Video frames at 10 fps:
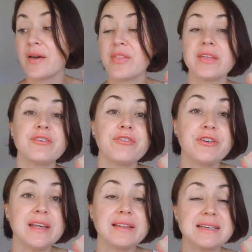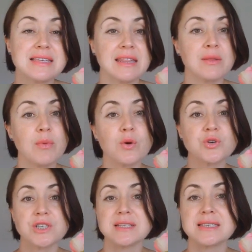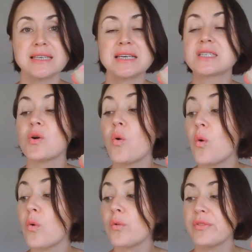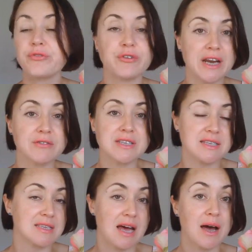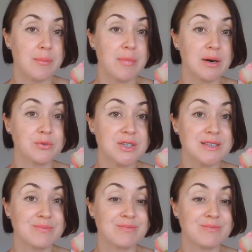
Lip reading: The feelings and emotions is all the fragrances are about.